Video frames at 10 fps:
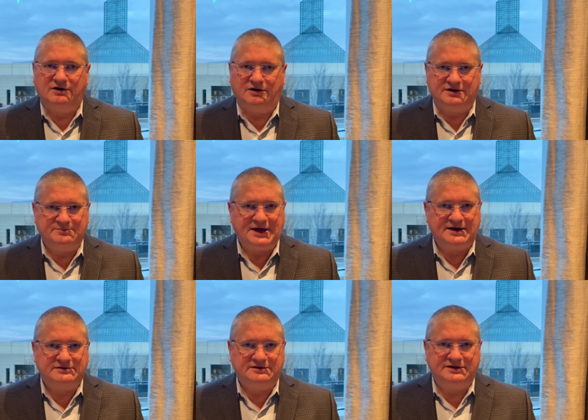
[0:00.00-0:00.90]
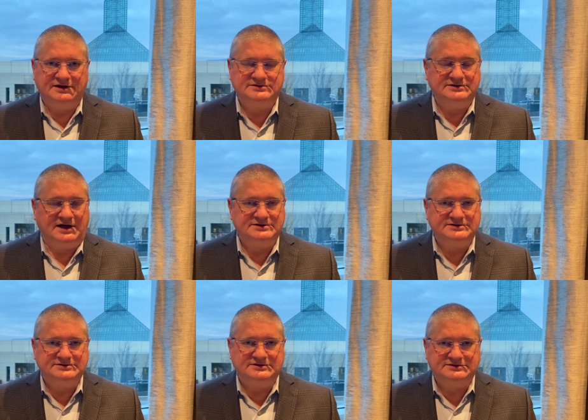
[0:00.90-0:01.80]
automatically gets not
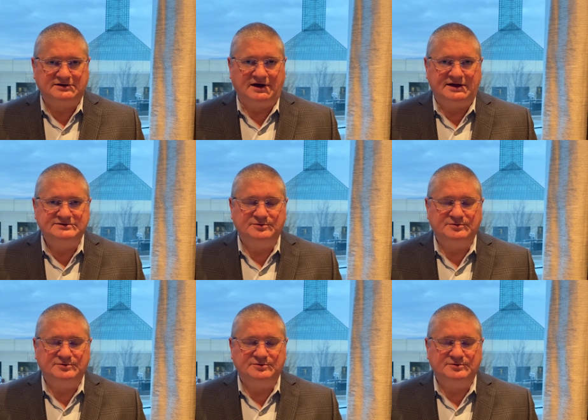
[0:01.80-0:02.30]
just the slides,